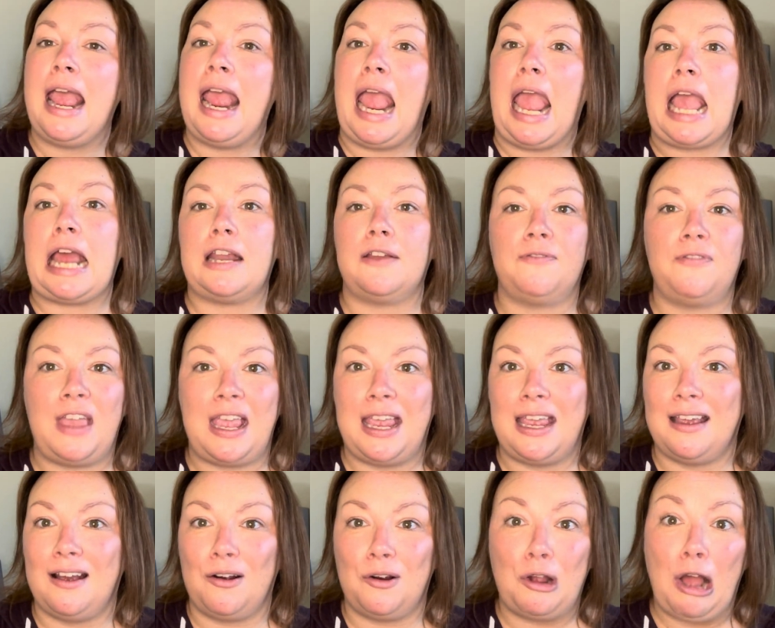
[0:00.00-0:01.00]
And if
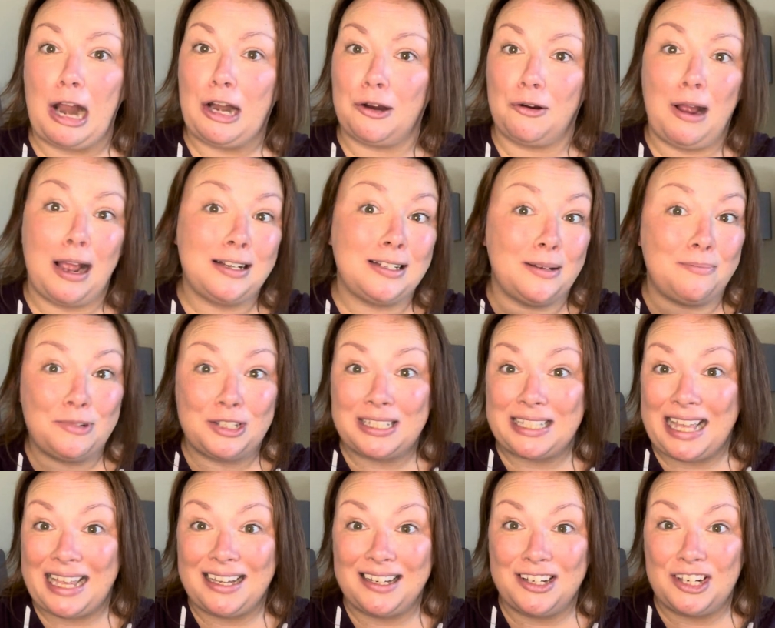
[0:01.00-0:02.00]
they got it correct, I'm just
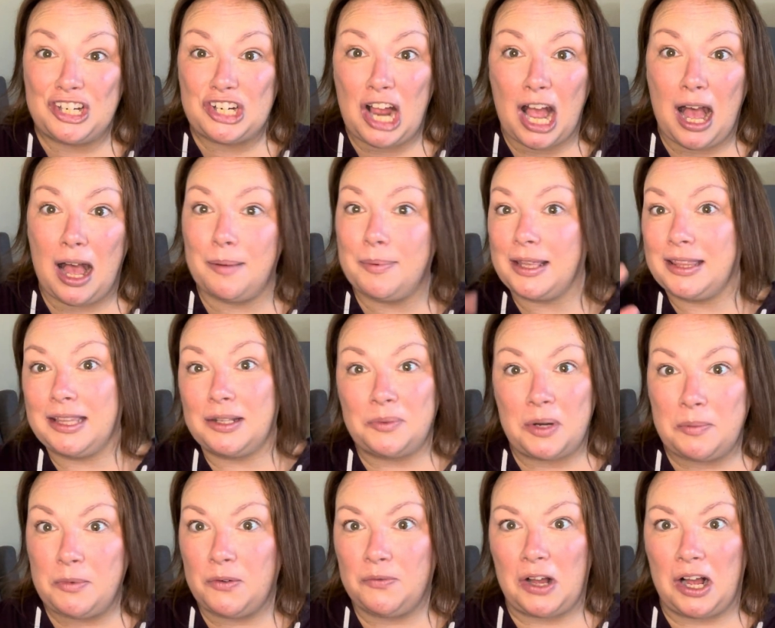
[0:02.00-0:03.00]
like, good job. And then we
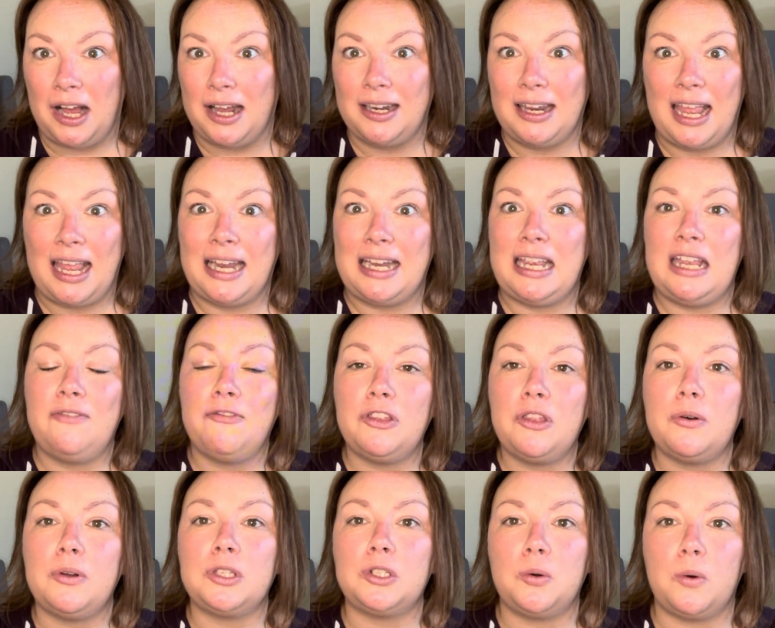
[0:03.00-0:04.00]
move on. And even
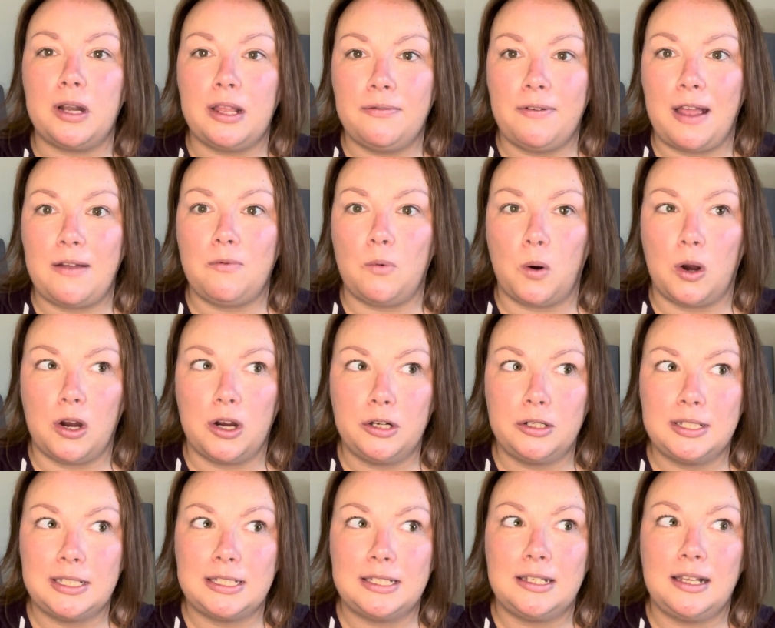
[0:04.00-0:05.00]
though it's 25
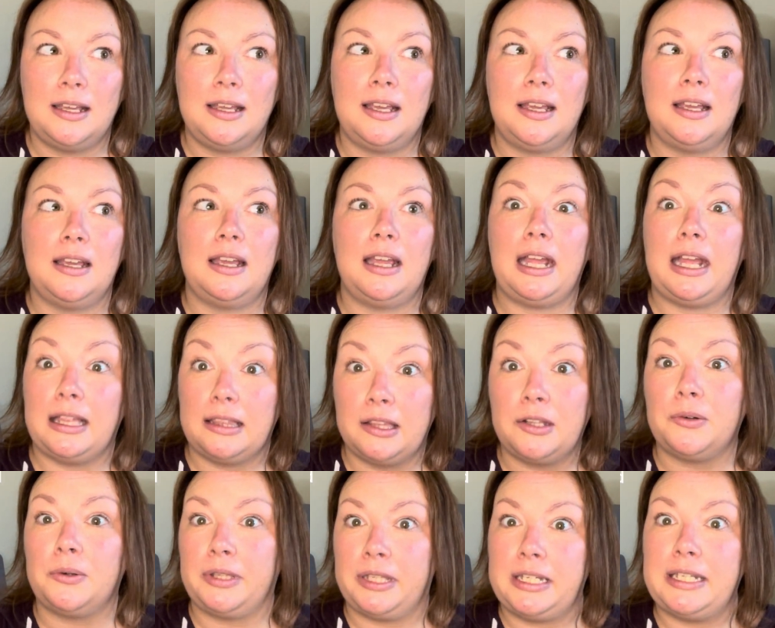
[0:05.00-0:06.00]
words, it
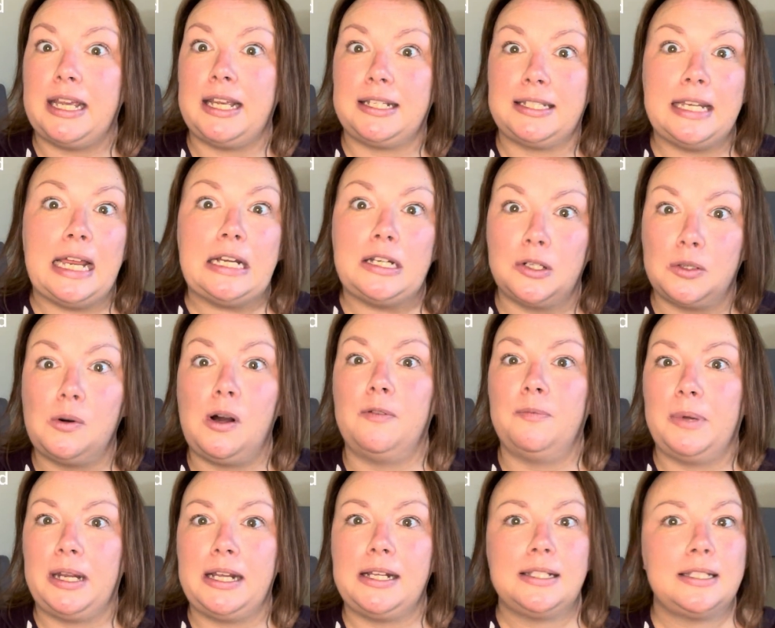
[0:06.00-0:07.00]
literally takes 10 to 12
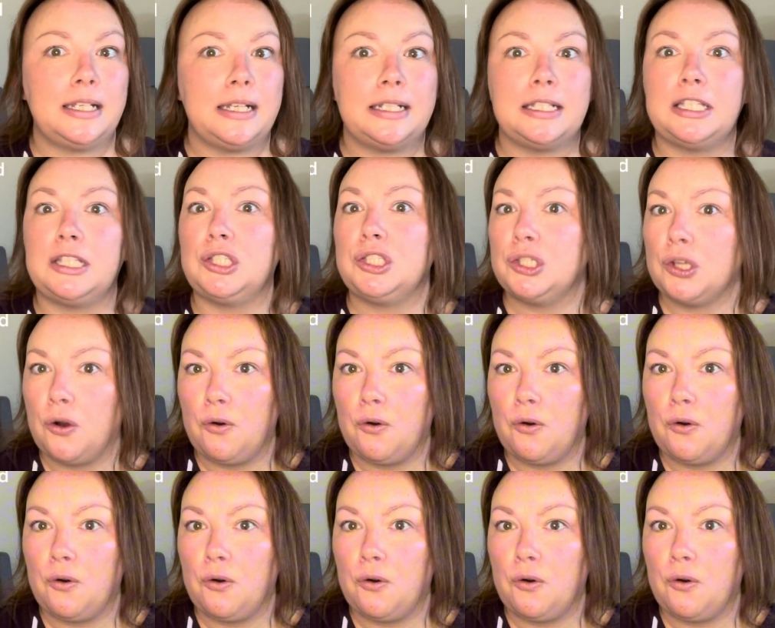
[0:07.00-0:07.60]
minutes. It's so